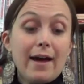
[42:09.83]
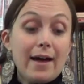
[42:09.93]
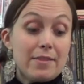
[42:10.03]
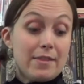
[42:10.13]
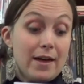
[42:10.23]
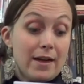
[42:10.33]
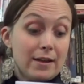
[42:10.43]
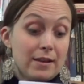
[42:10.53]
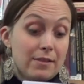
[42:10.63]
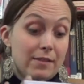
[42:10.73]
And
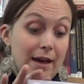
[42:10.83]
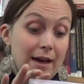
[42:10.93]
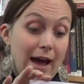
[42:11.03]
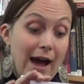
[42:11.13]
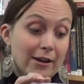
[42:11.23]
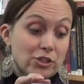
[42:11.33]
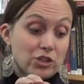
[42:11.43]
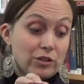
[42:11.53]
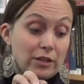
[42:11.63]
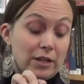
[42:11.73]
then they
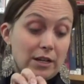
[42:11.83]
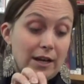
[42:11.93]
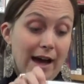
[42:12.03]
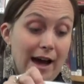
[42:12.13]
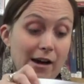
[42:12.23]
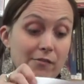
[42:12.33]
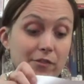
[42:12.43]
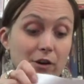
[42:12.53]
actually have